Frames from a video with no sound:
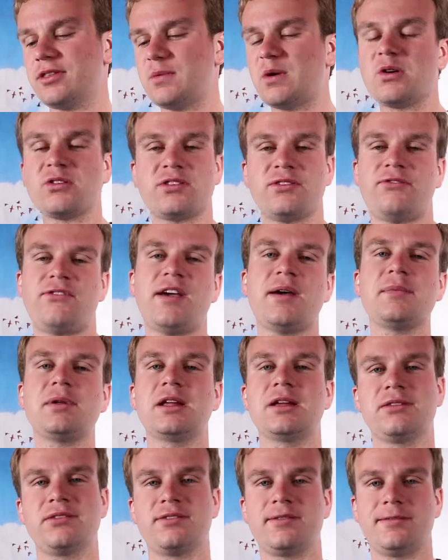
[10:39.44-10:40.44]
the most
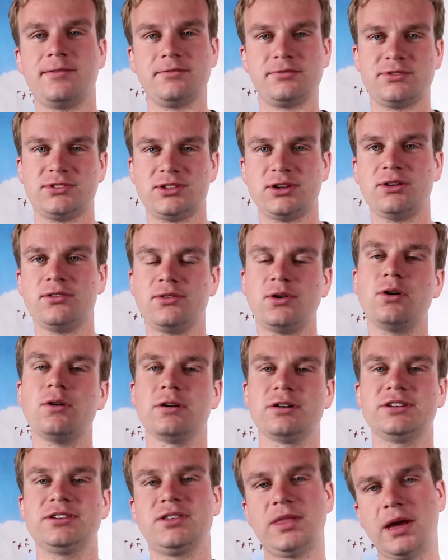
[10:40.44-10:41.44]
effeminate suit. So, of
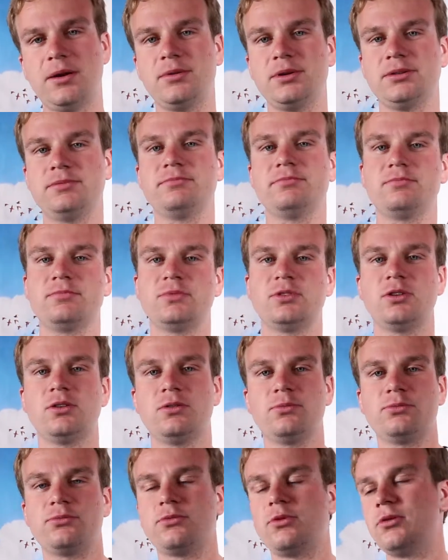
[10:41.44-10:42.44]
course, that would
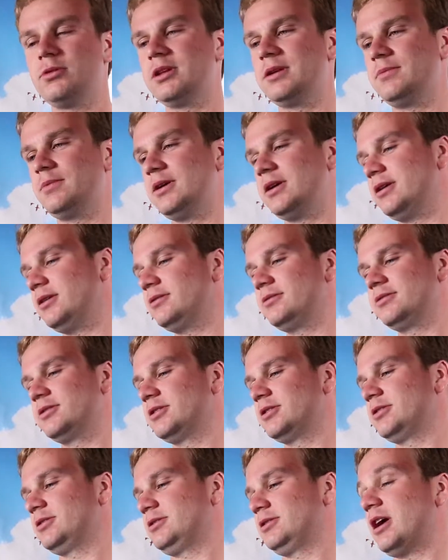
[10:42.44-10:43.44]
only be
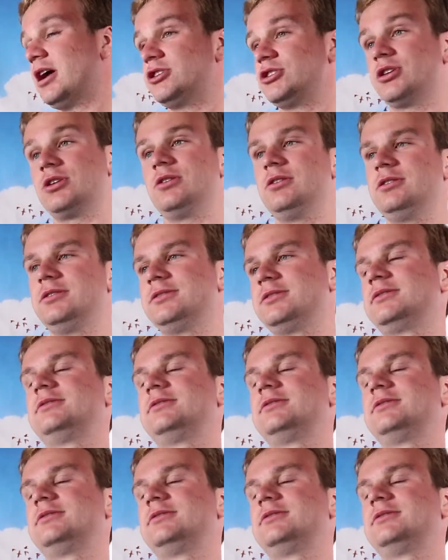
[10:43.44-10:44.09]
logical.